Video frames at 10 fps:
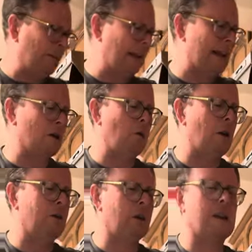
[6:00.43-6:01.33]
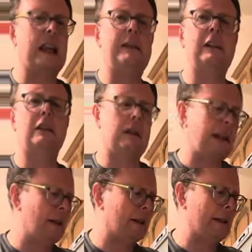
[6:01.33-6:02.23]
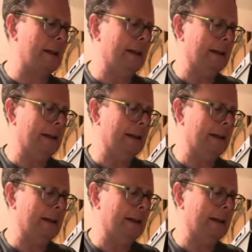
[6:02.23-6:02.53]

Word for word: last one, the saving grace.